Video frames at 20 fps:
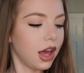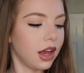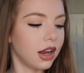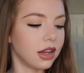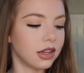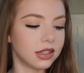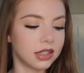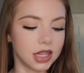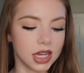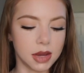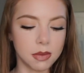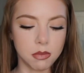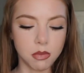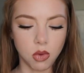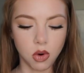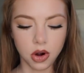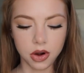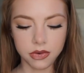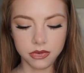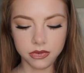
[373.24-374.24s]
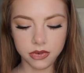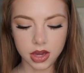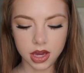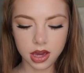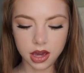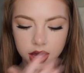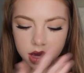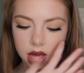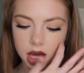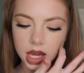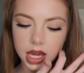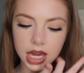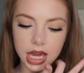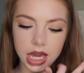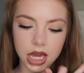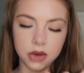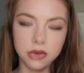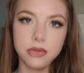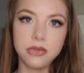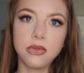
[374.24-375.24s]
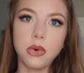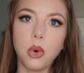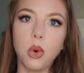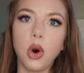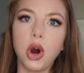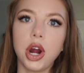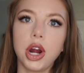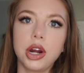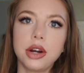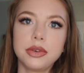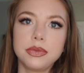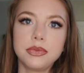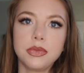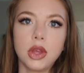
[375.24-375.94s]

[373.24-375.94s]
It is the Morphe E4.